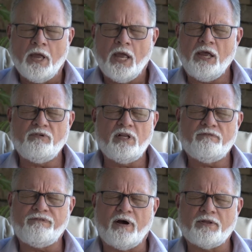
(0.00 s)
Heavenly
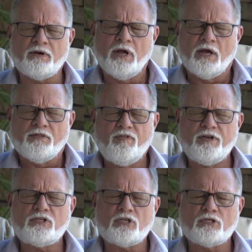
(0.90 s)
Father,
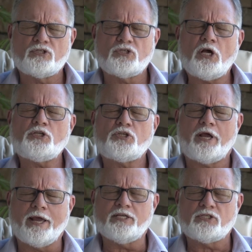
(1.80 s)
this is such
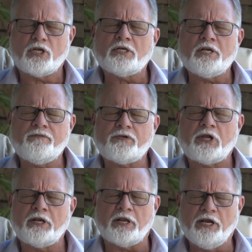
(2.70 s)
a
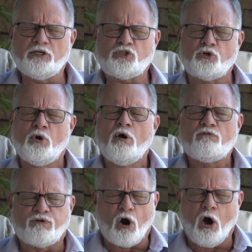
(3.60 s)
significant issue
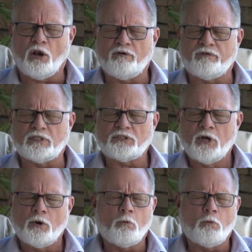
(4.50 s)
for all of us,